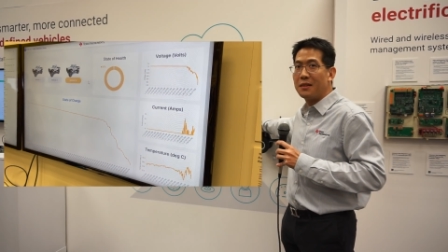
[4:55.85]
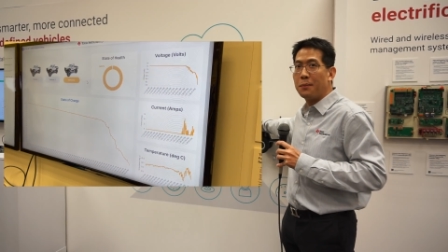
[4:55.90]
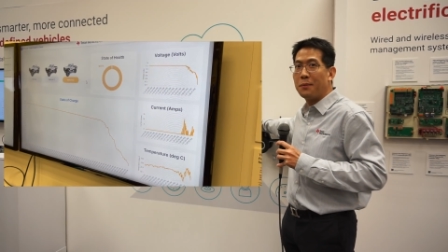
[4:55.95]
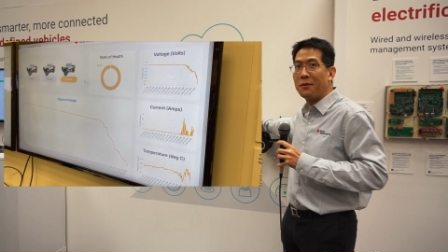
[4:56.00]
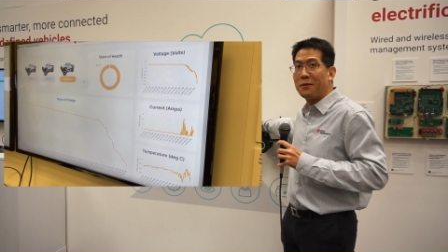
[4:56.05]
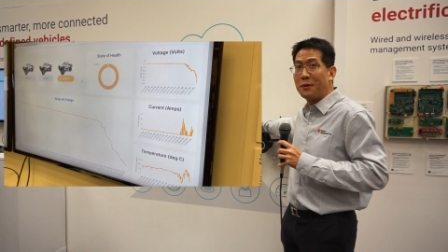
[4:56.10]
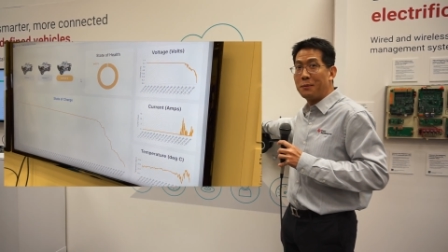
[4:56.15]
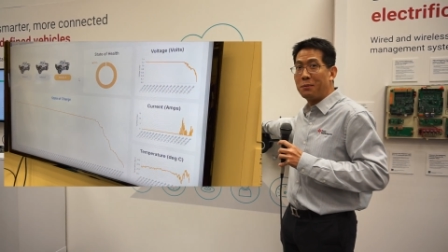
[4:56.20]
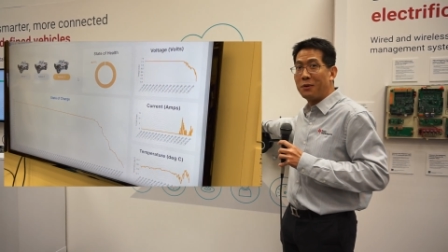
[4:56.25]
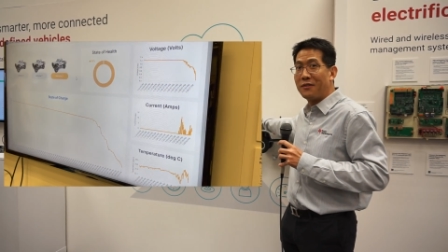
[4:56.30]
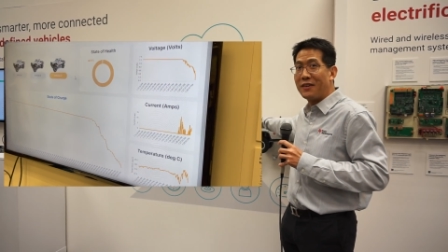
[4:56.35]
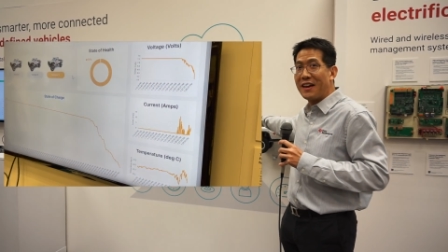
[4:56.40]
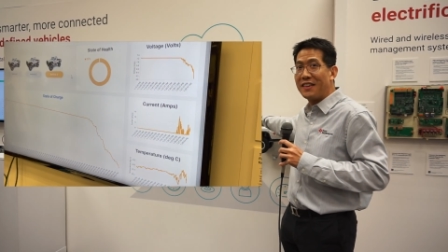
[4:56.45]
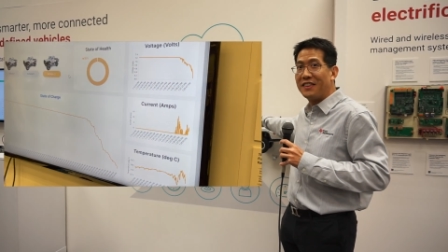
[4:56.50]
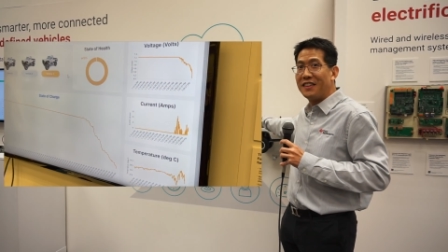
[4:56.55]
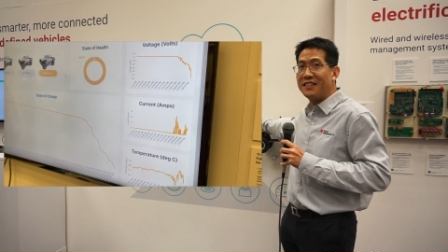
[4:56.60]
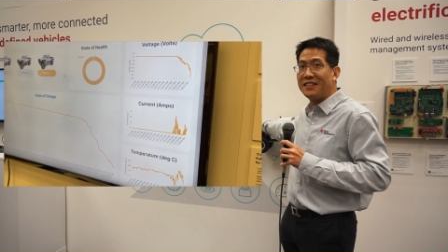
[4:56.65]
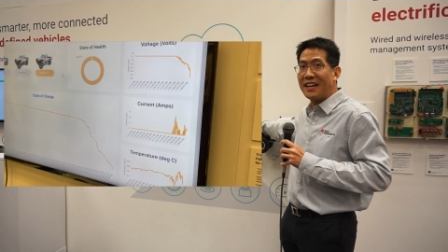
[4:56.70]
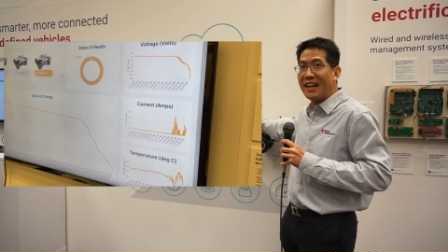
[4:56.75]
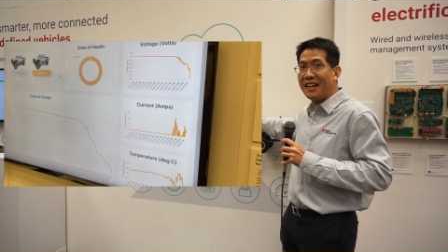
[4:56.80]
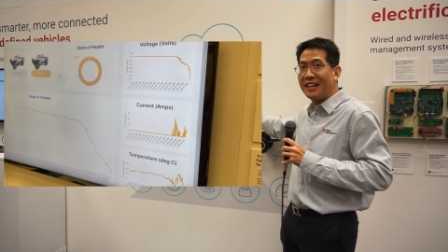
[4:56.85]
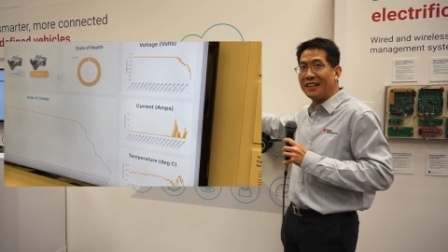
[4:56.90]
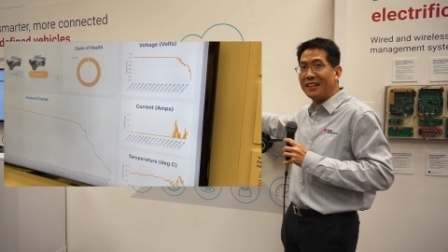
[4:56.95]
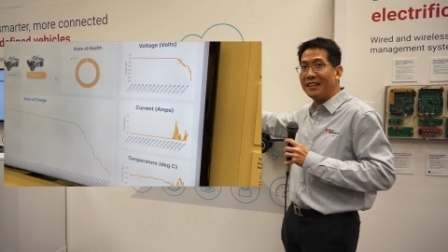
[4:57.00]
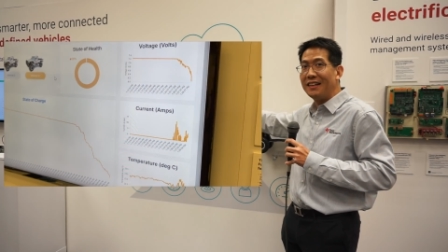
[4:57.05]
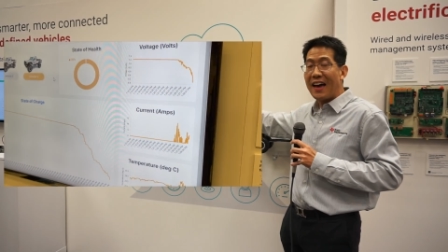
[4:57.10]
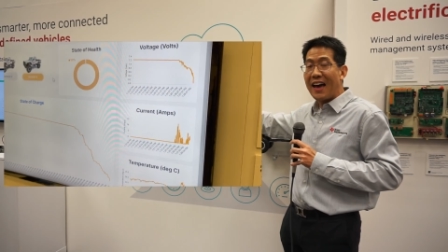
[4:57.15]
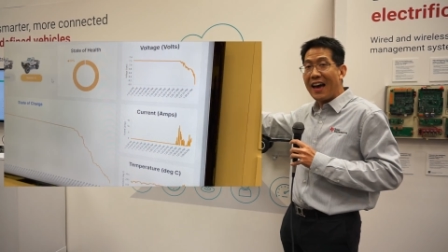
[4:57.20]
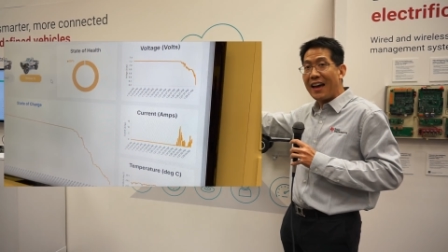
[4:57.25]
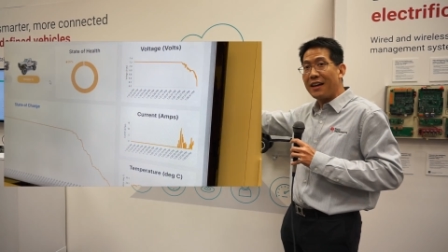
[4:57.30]
to pro- provide the
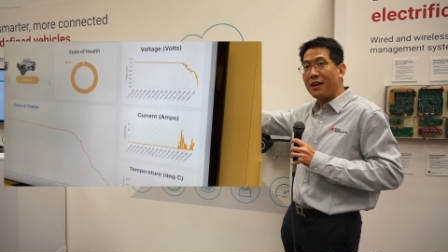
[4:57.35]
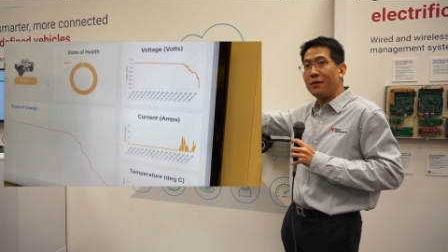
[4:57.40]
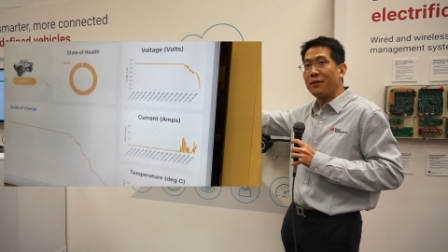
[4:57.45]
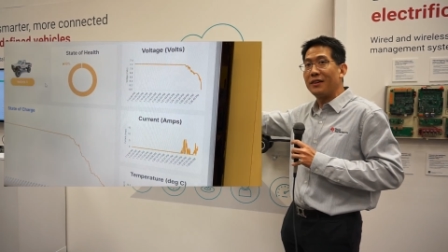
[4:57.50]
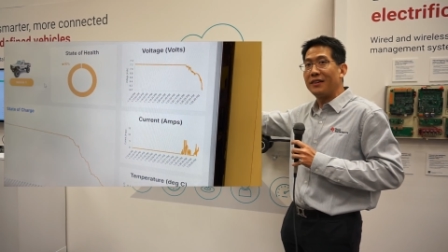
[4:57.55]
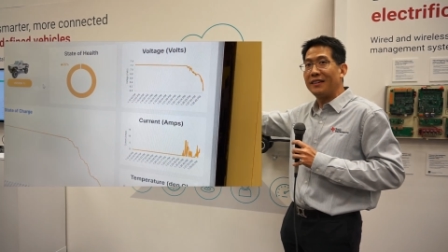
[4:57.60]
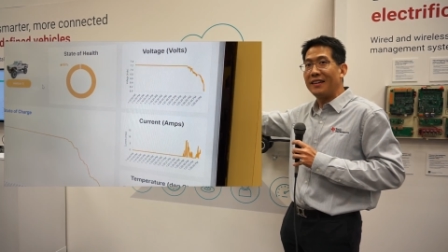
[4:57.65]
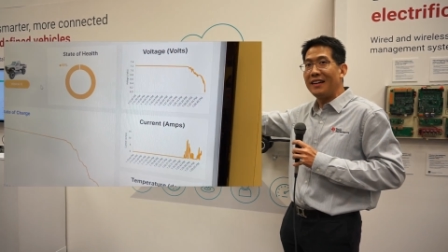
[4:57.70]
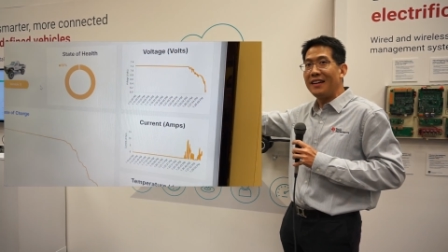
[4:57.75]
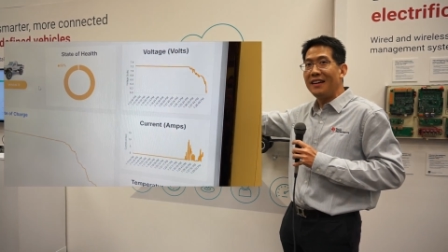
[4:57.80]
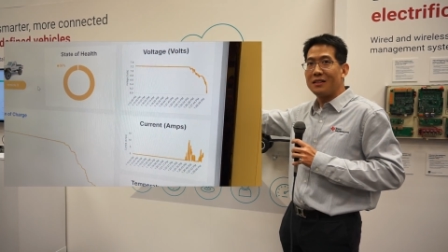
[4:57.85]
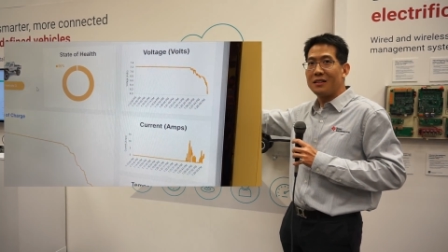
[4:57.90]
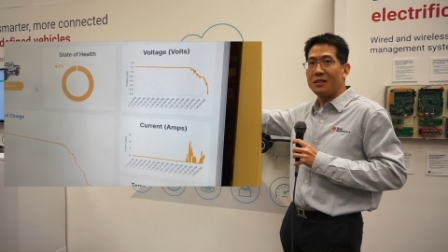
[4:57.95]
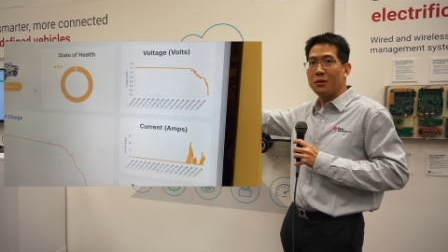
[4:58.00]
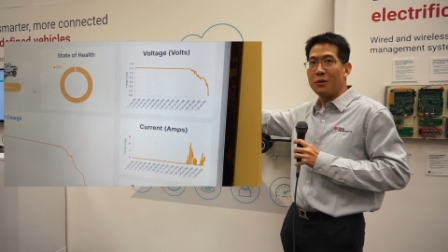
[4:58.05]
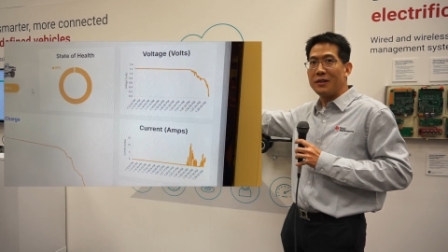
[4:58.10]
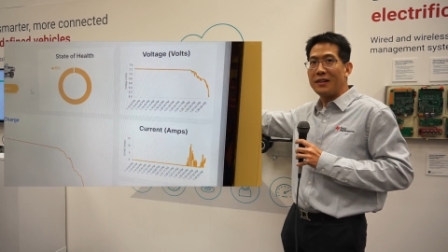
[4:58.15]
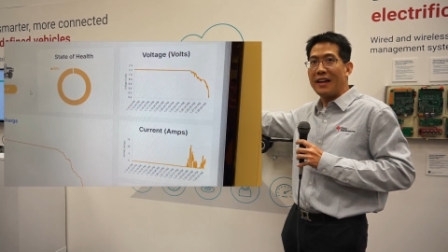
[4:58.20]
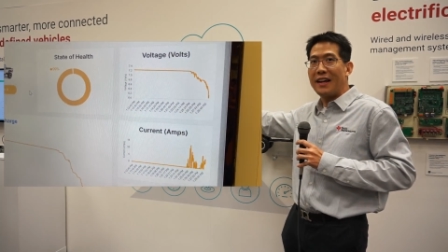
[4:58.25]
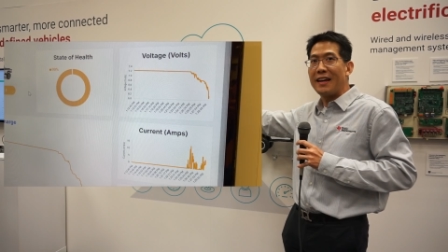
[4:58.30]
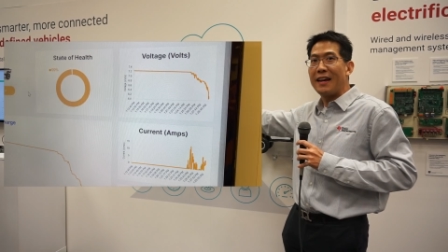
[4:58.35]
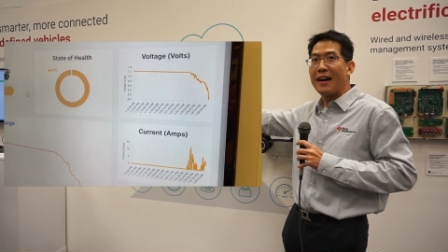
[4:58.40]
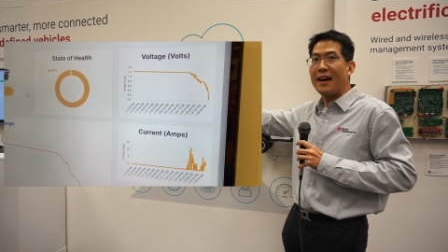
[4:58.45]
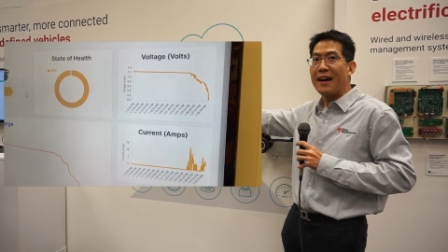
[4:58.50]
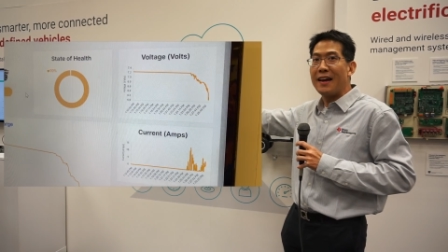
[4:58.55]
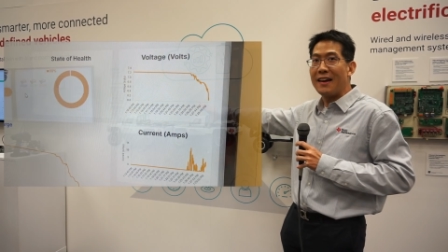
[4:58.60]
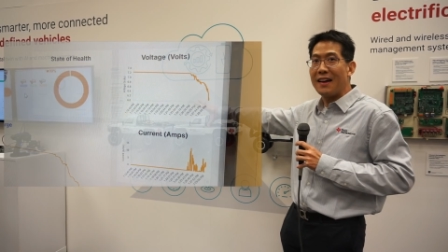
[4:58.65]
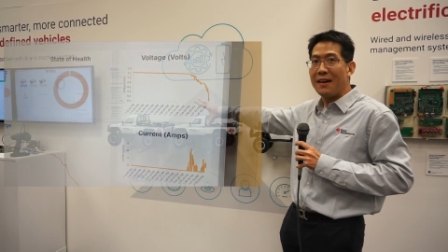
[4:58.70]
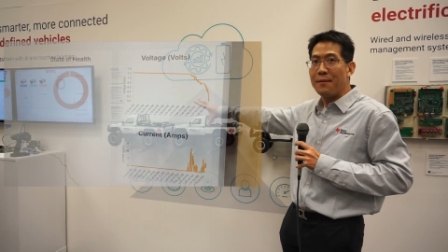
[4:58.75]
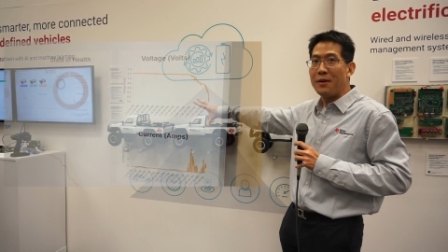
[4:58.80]
data accurately to an A
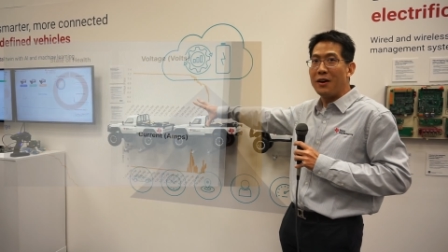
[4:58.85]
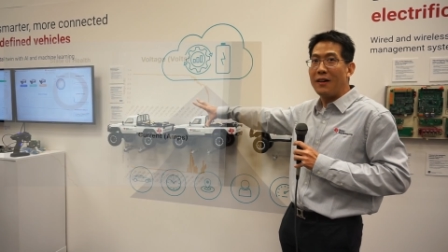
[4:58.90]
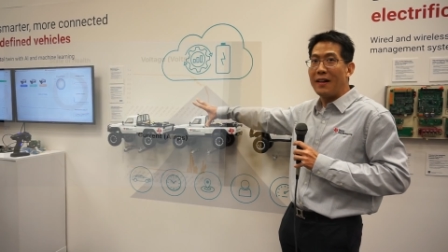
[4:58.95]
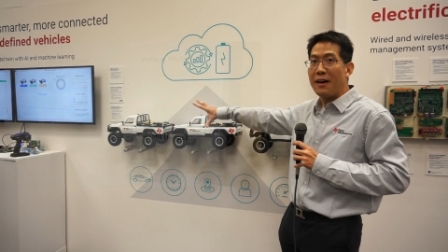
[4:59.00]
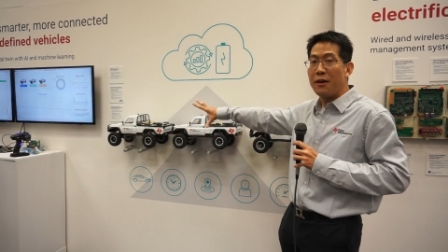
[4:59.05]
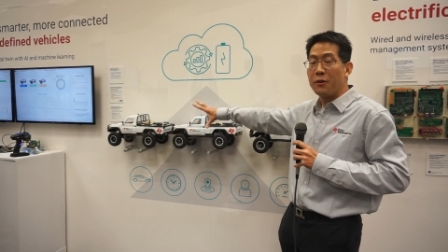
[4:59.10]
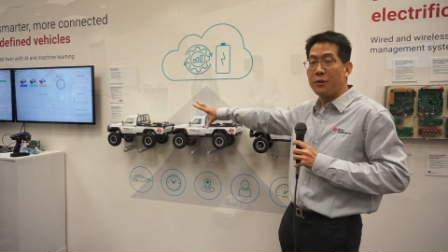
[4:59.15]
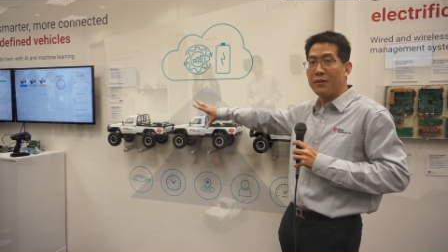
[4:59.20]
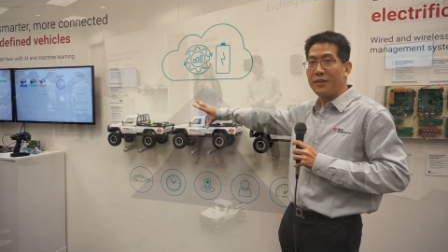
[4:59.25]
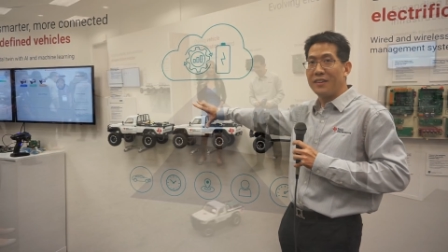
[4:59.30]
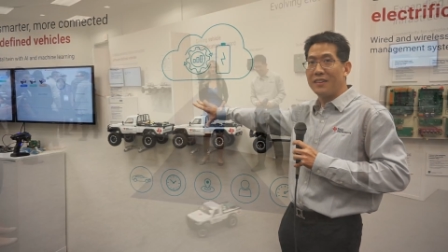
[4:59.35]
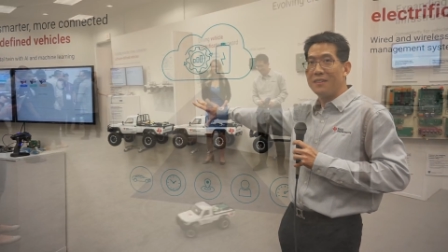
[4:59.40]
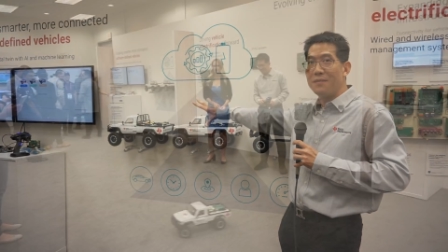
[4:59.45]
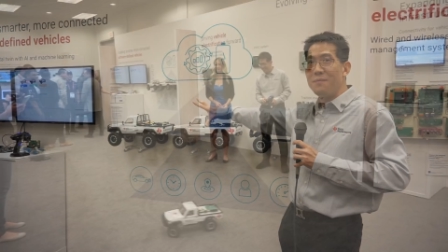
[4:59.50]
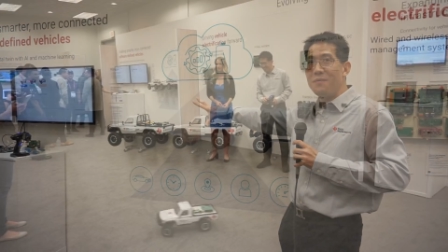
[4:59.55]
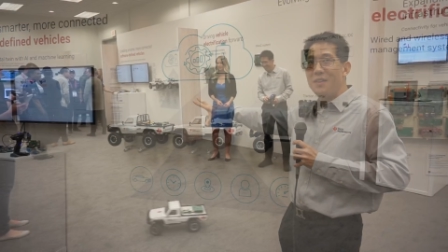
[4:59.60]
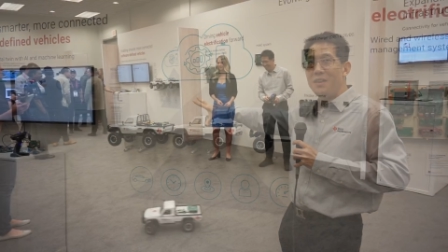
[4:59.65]
I M L algorithm.